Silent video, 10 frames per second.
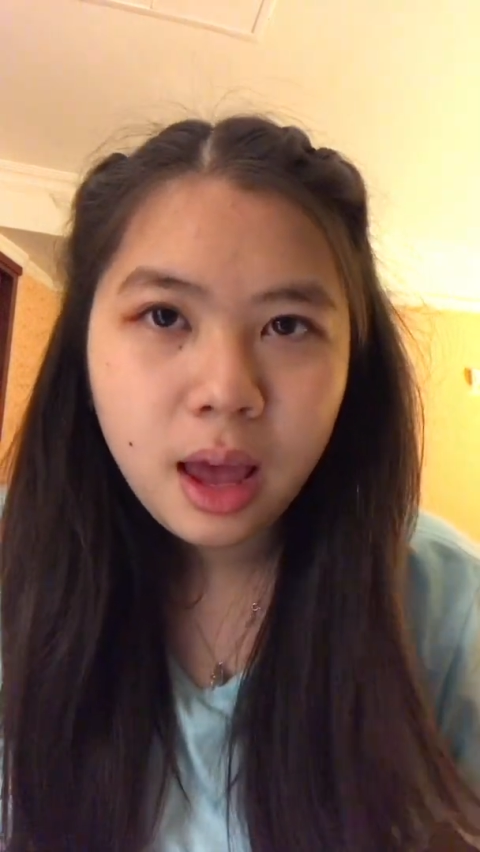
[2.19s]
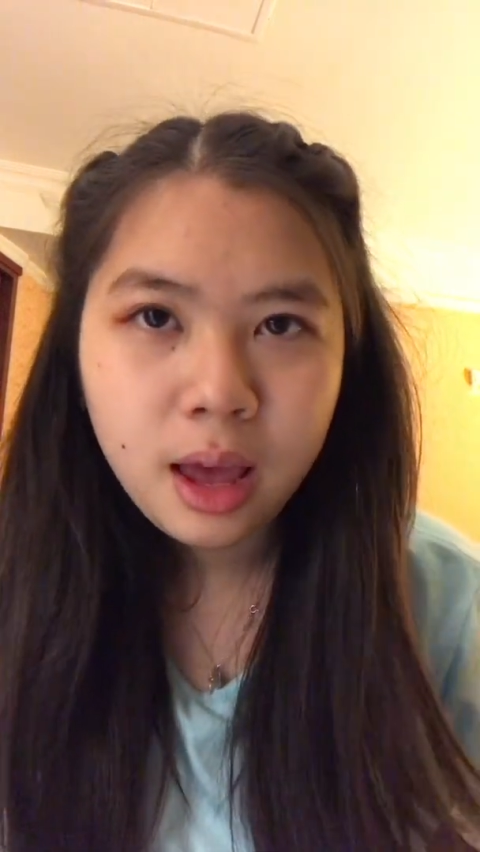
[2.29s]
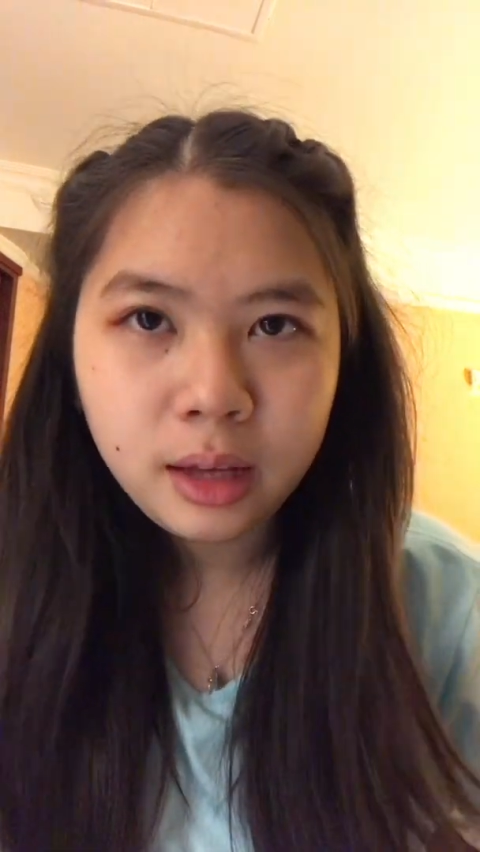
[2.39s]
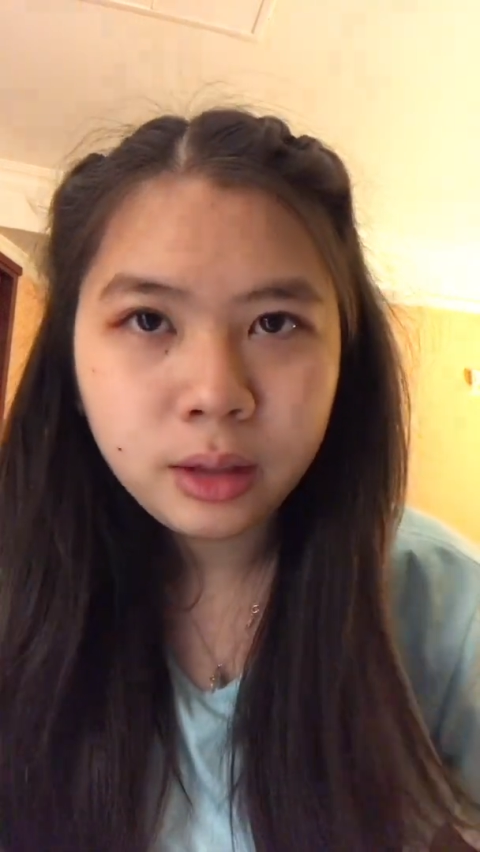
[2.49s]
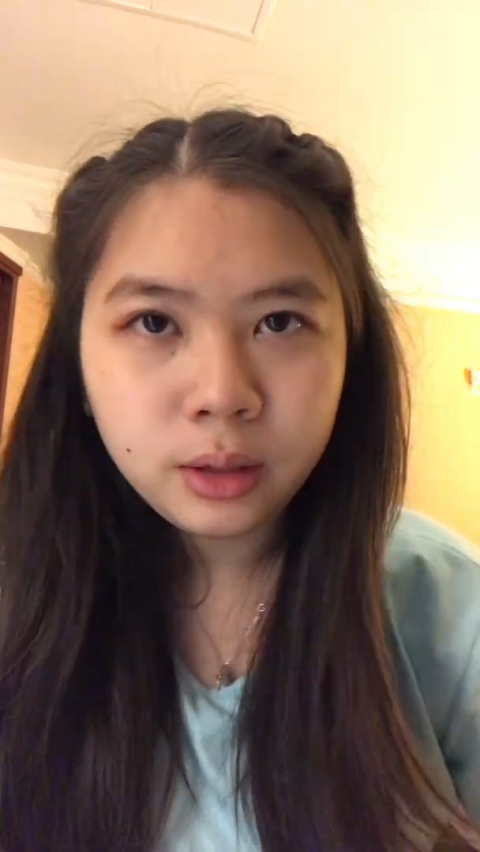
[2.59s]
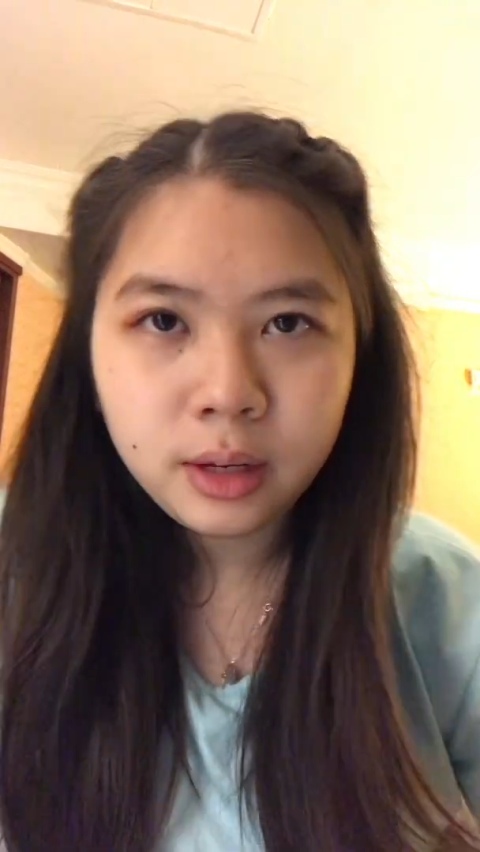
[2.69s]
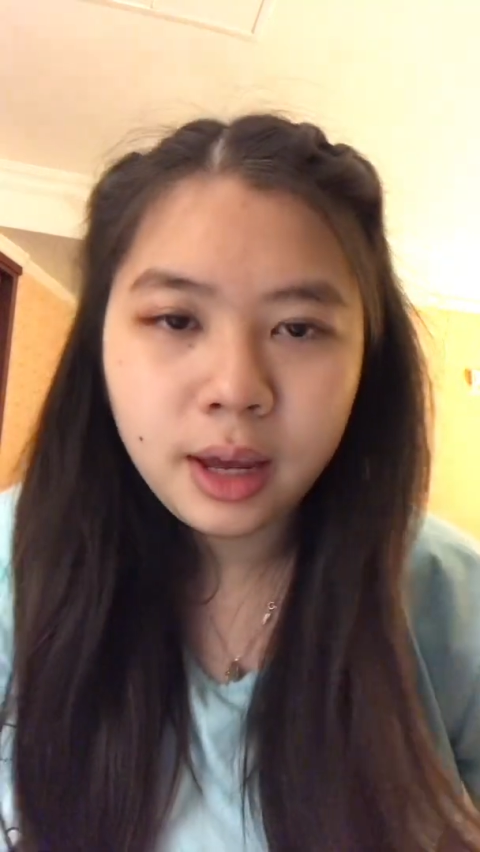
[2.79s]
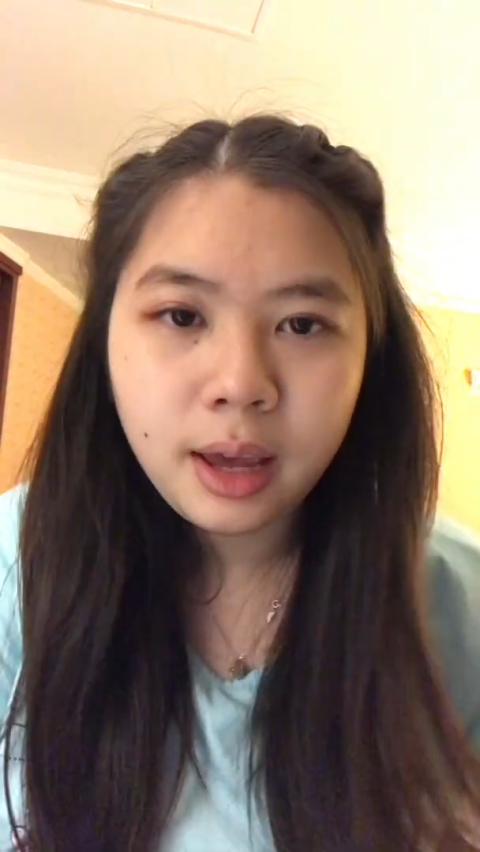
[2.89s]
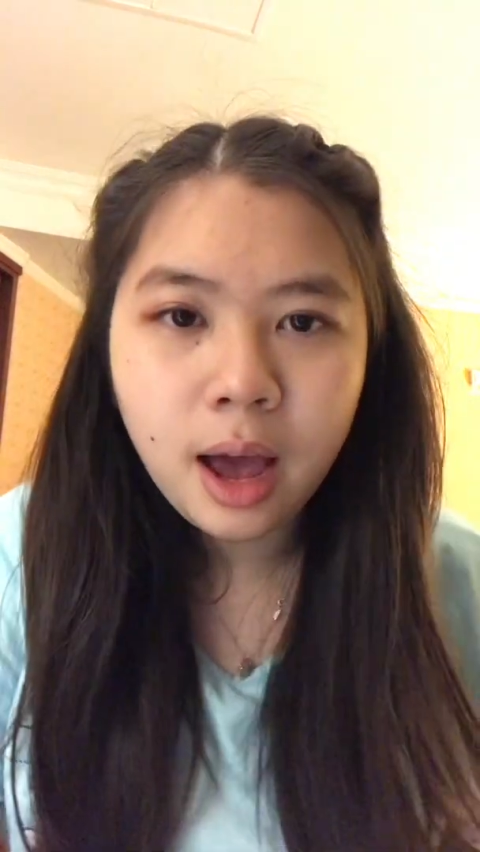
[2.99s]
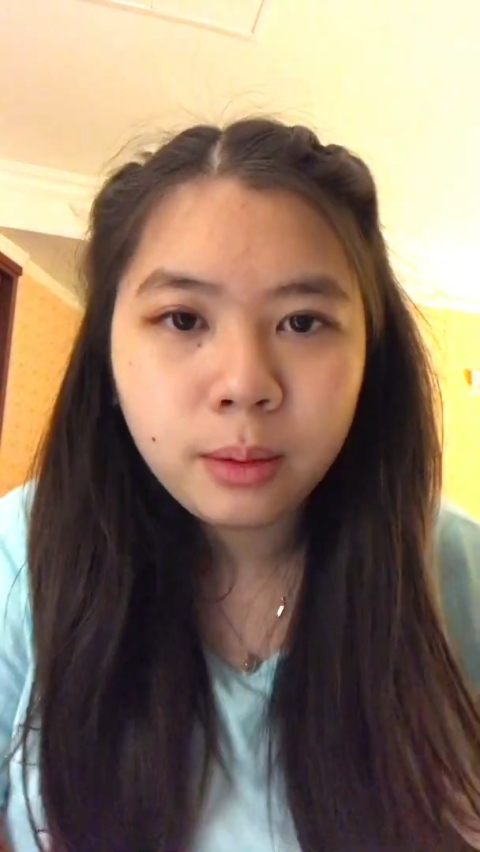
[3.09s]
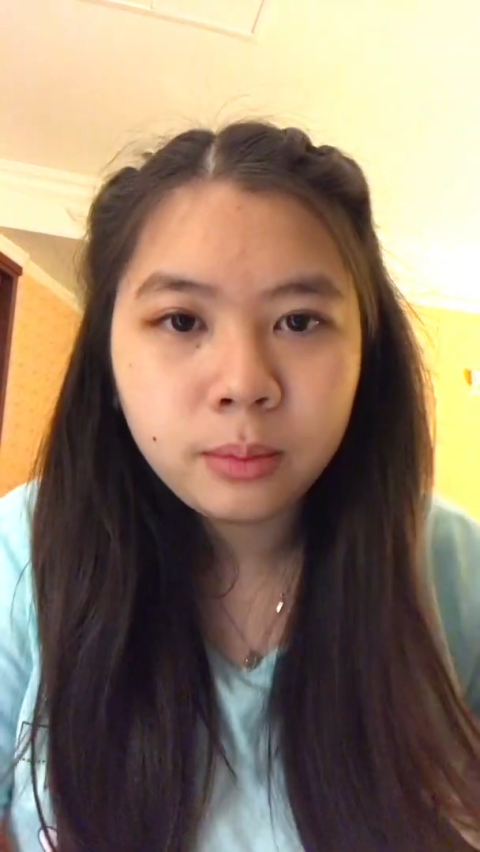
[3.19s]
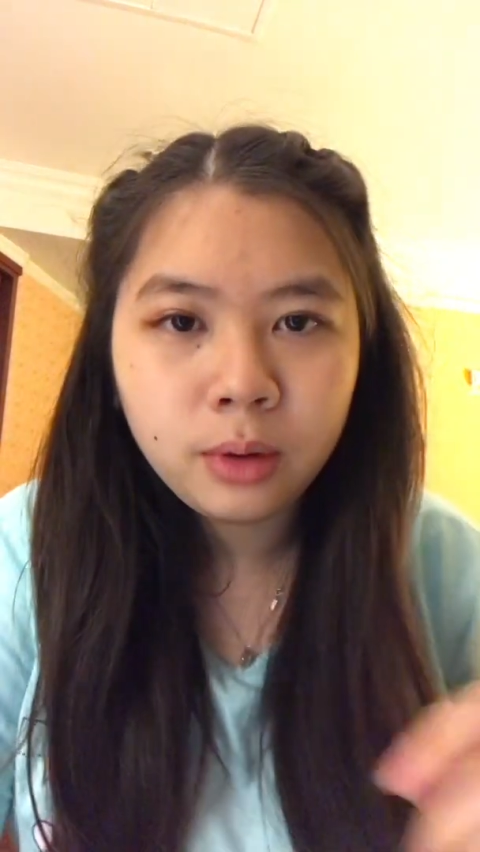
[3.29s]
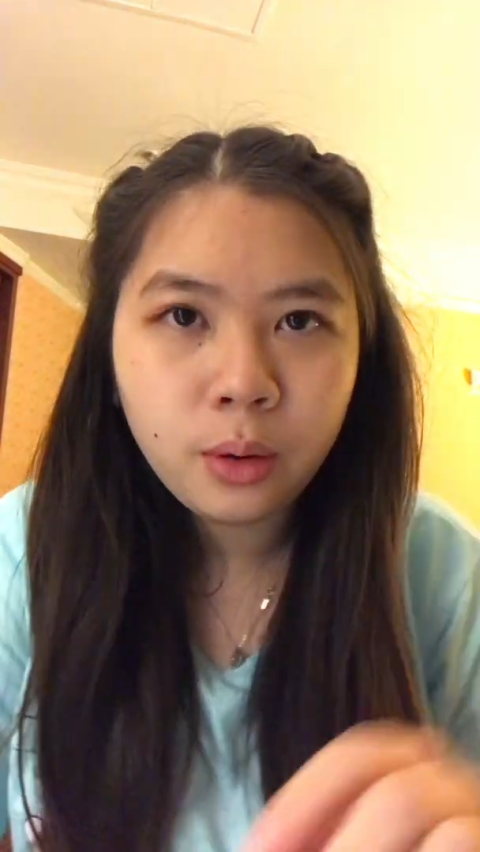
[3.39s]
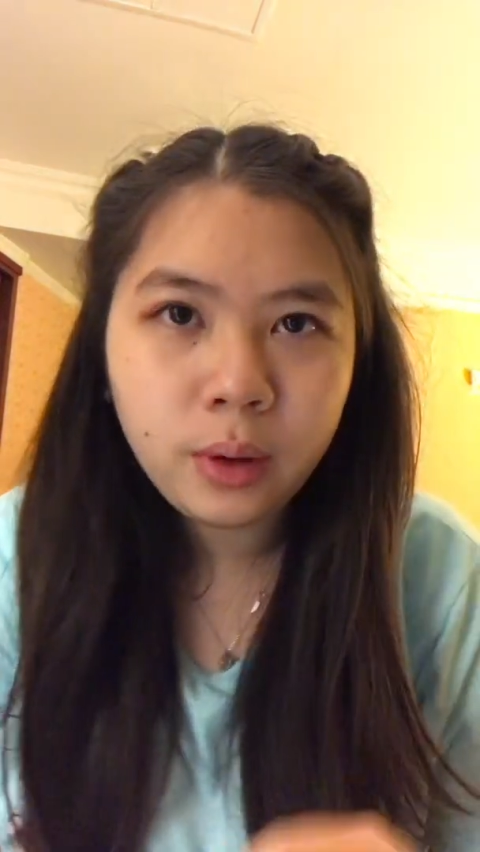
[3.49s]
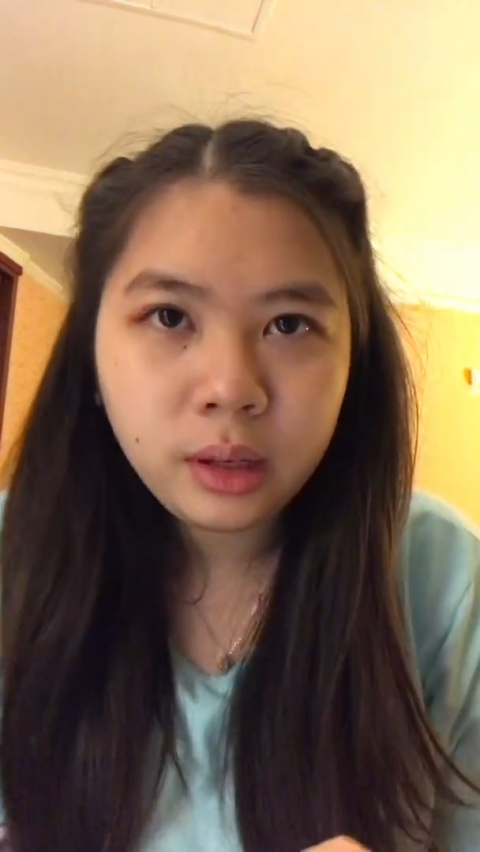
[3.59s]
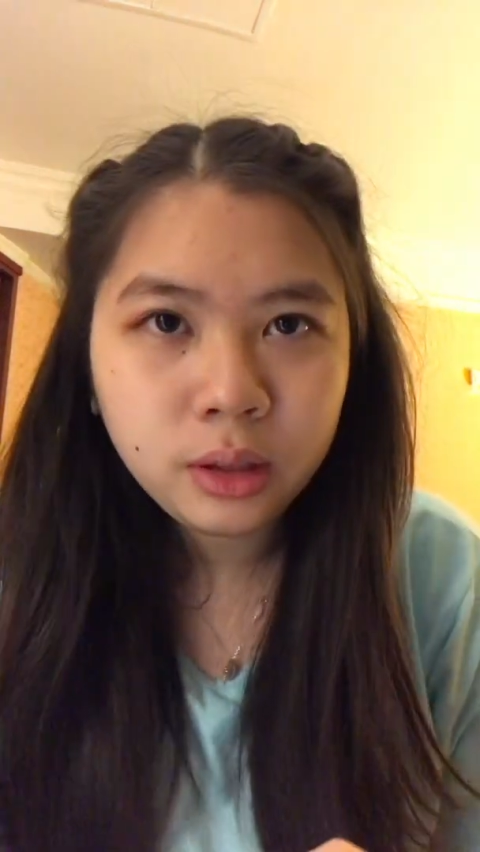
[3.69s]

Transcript: and today I'm going